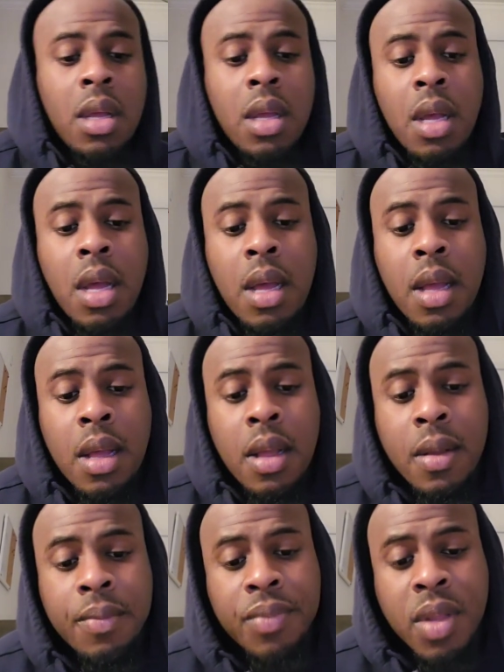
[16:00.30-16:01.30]

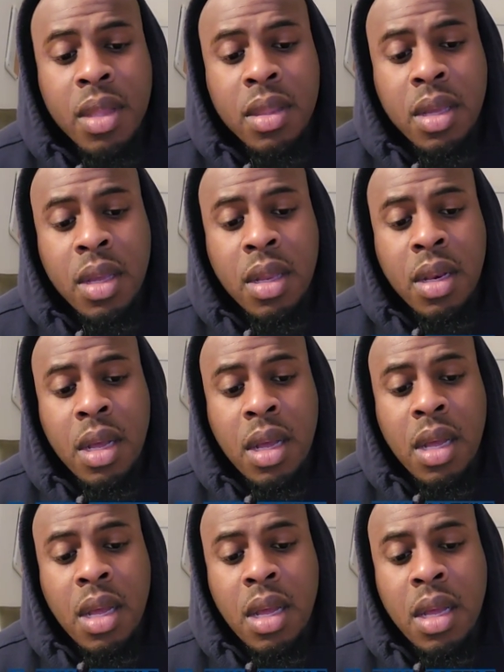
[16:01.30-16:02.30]
And then
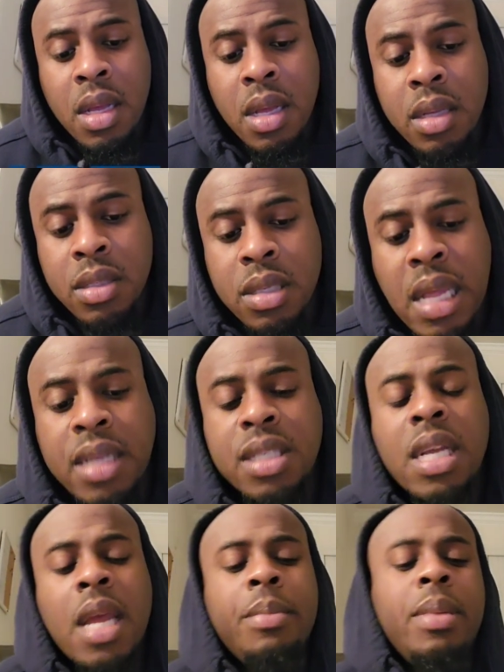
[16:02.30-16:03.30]
just like
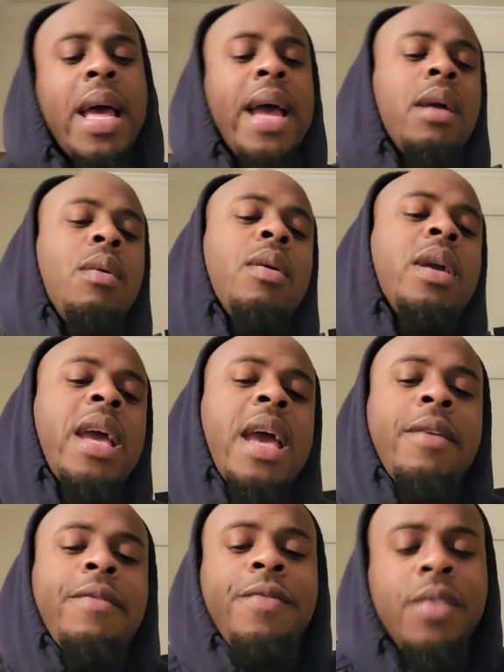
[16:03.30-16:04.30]
Jay Black on
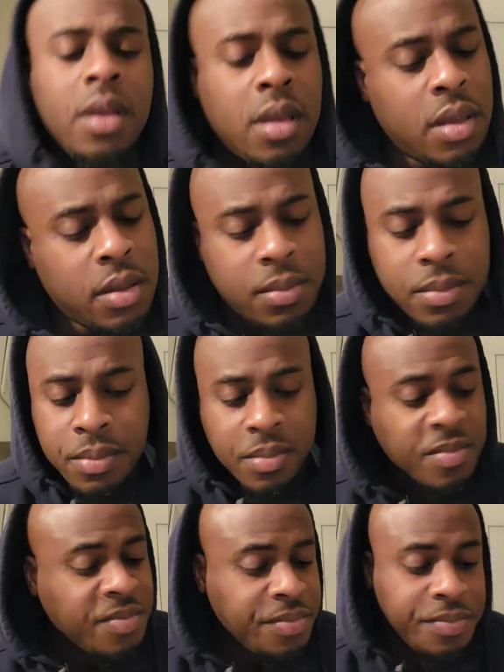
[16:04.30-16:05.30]
caffeine.
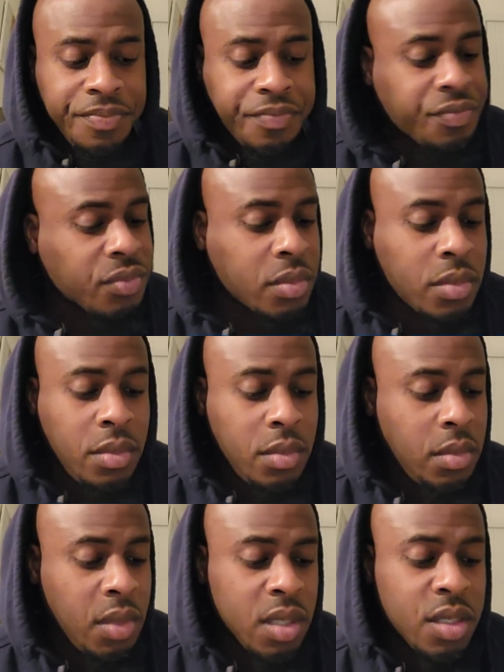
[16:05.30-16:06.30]

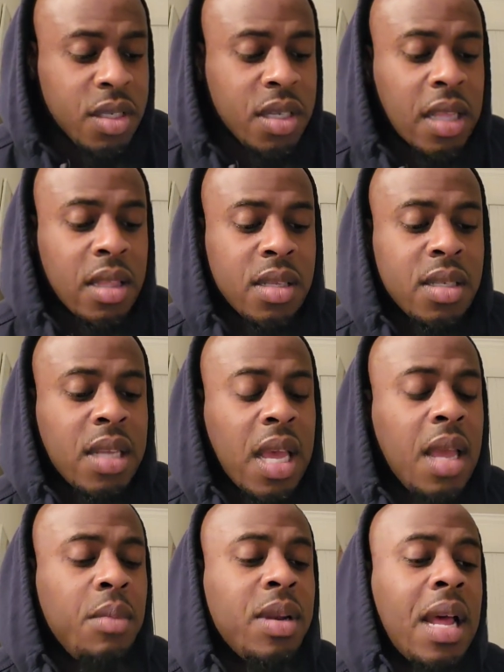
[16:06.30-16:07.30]
It just ain't the
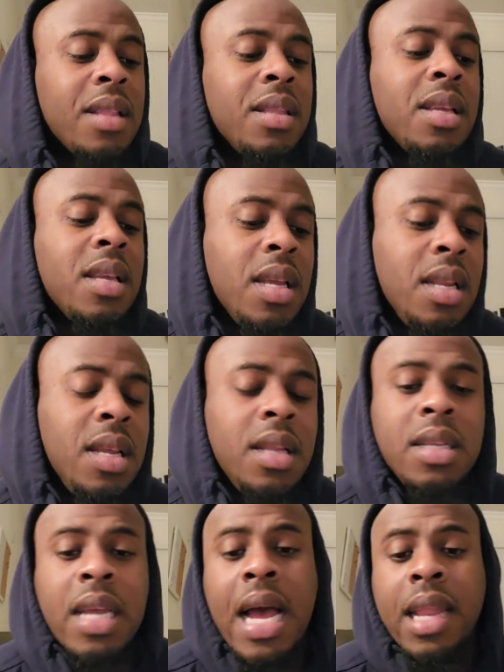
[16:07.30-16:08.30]
same without the Henny.
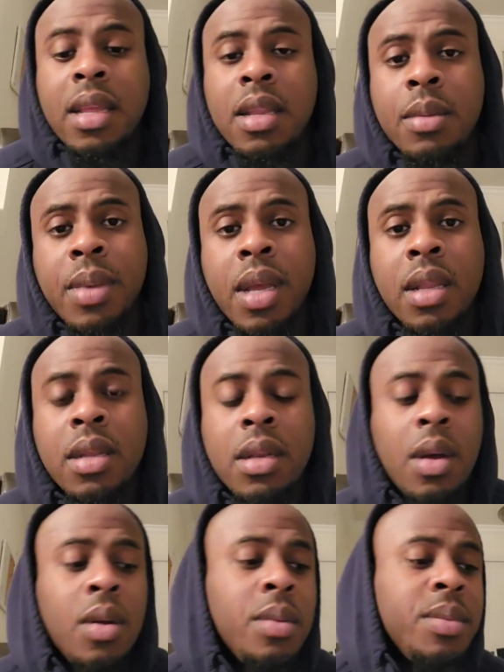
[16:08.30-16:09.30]
D.I. the Henny Man,
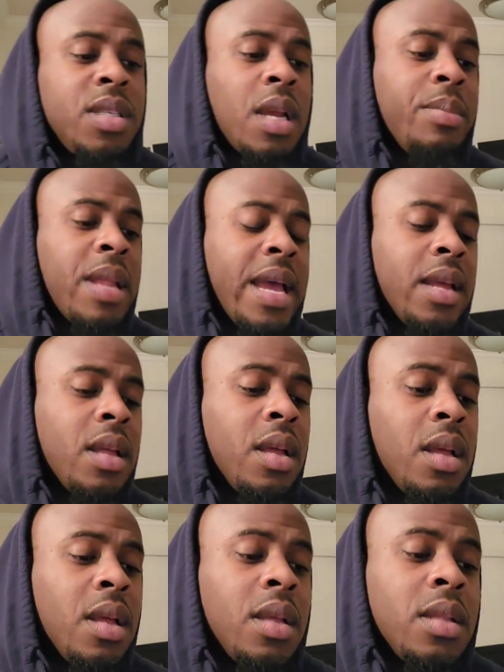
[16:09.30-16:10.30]
him and Jay Black,
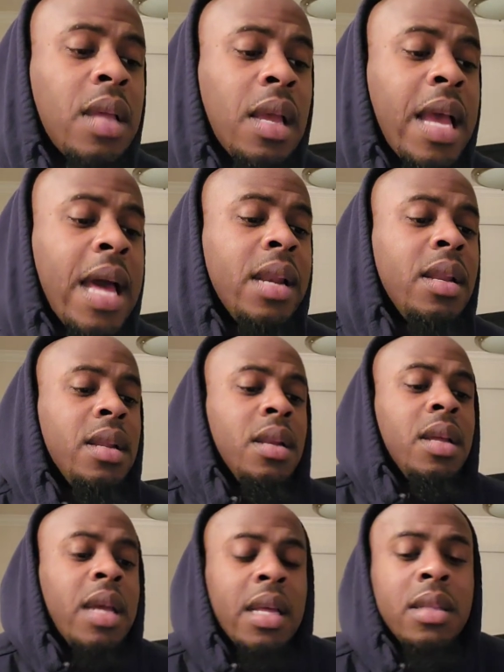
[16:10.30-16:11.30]
they got it in
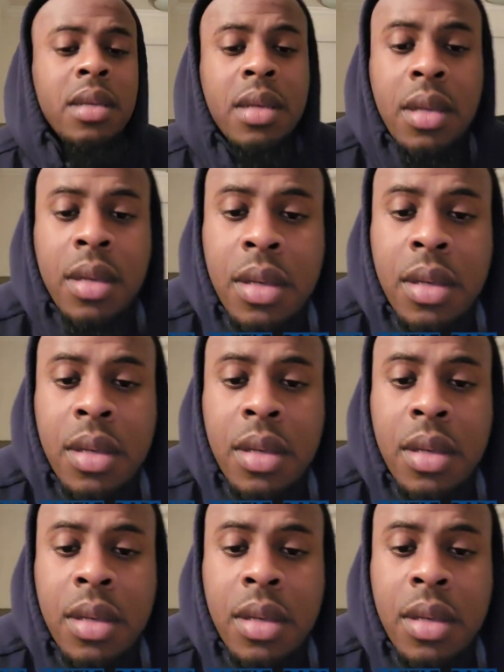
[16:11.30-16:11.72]
together.